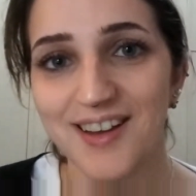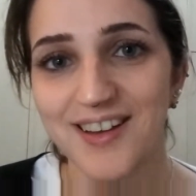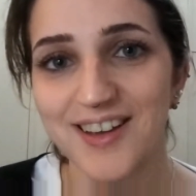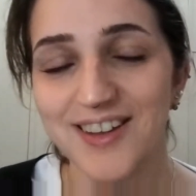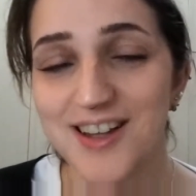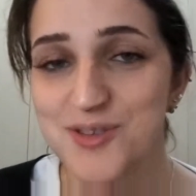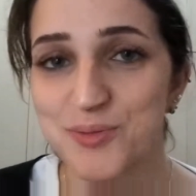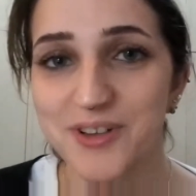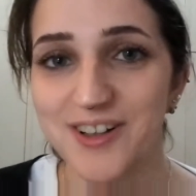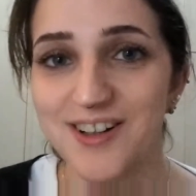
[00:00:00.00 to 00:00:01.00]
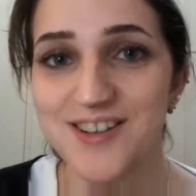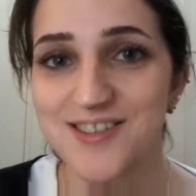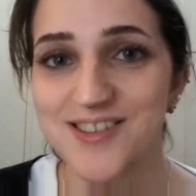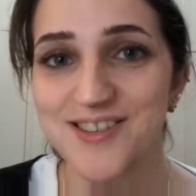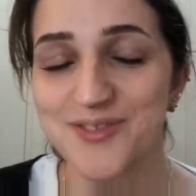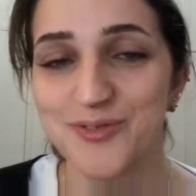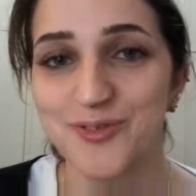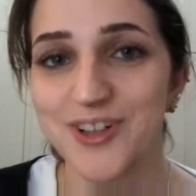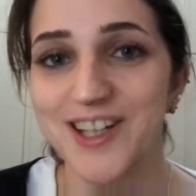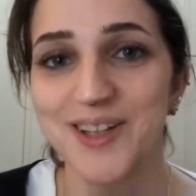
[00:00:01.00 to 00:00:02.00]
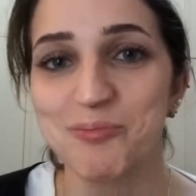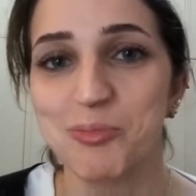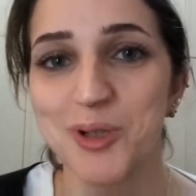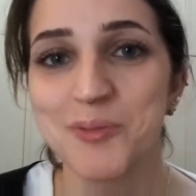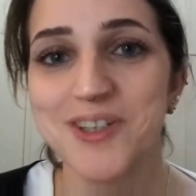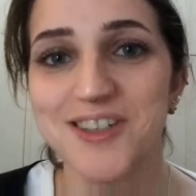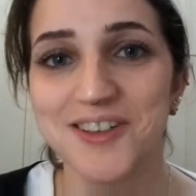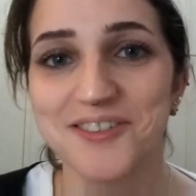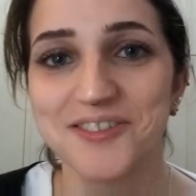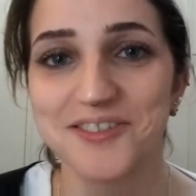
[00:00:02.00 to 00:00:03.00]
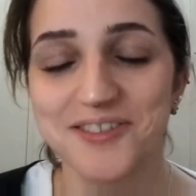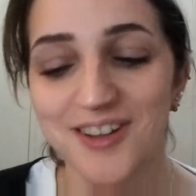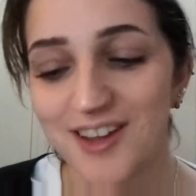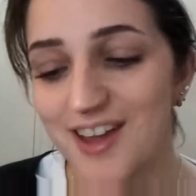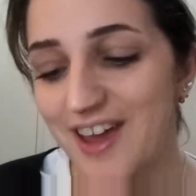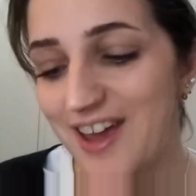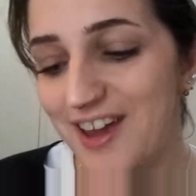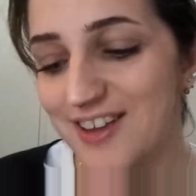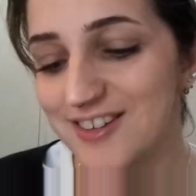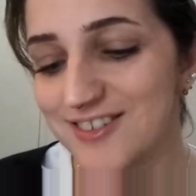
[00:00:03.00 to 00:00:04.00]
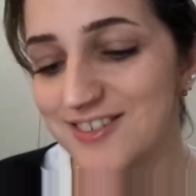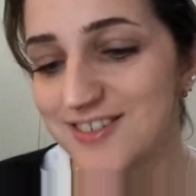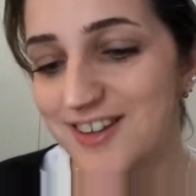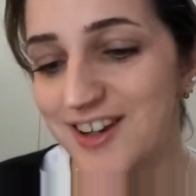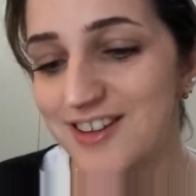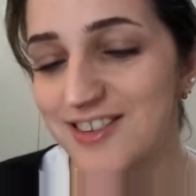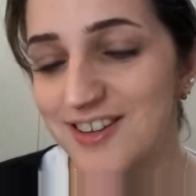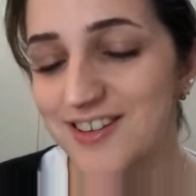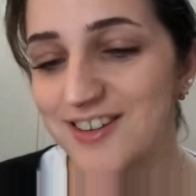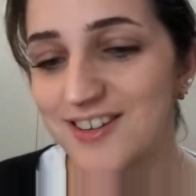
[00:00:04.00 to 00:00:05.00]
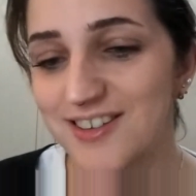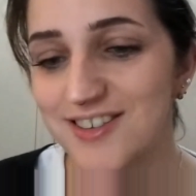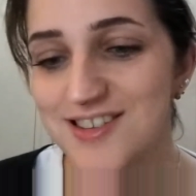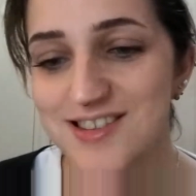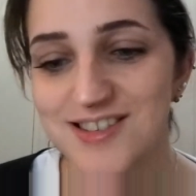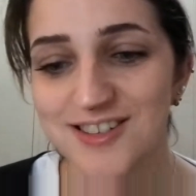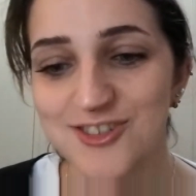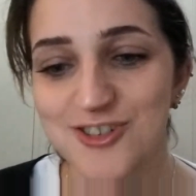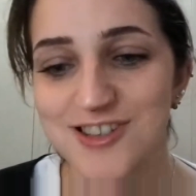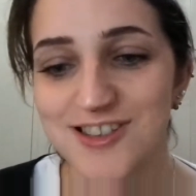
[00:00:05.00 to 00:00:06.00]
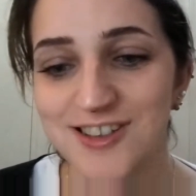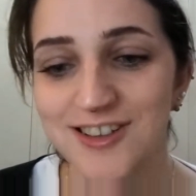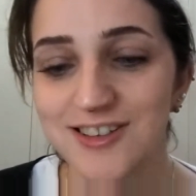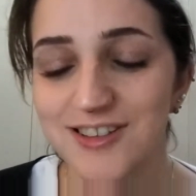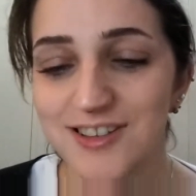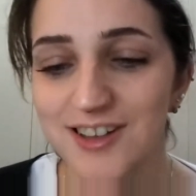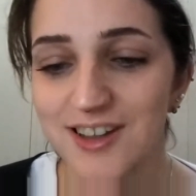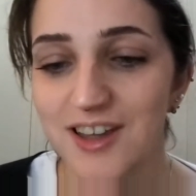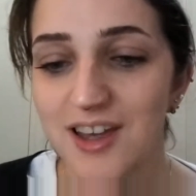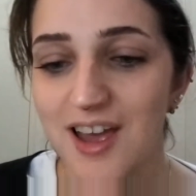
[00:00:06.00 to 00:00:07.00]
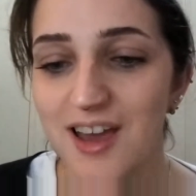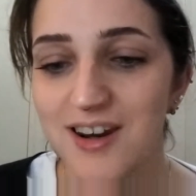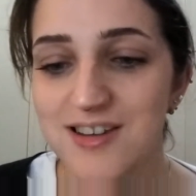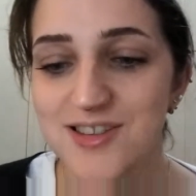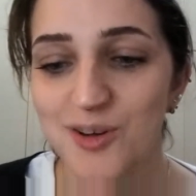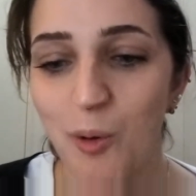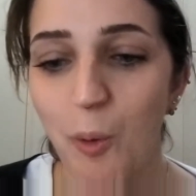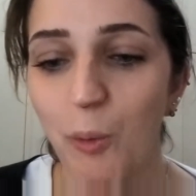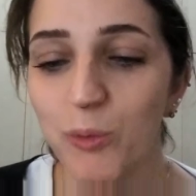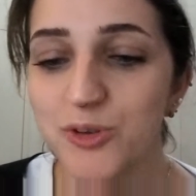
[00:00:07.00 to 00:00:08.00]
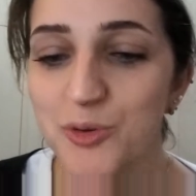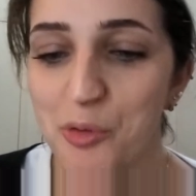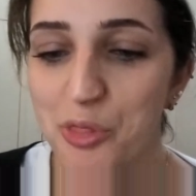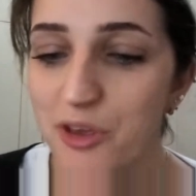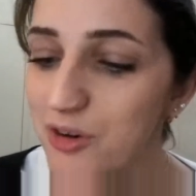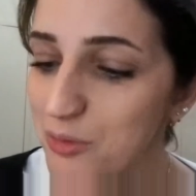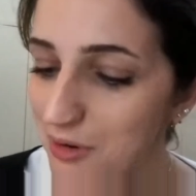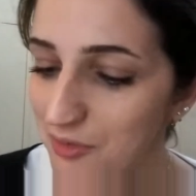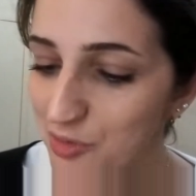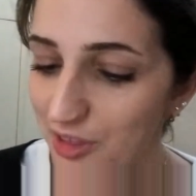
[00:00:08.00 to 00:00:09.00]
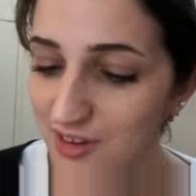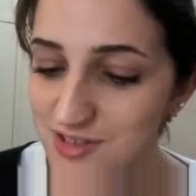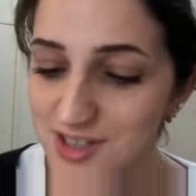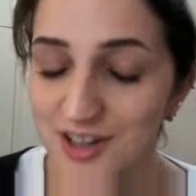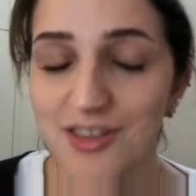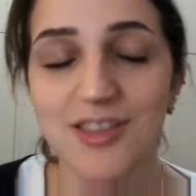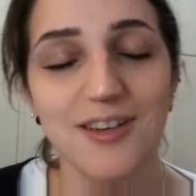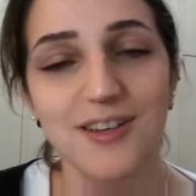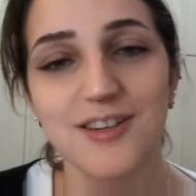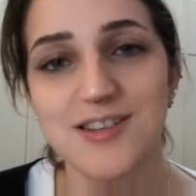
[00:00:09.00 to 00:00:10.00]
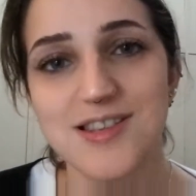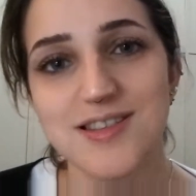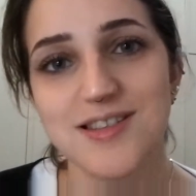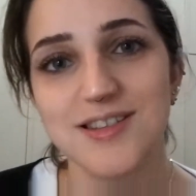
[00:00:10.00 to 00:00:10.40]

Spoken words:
That's what it is. It's freaking primitive. And I think this is interesting. And as a whole new theory of things, I think it's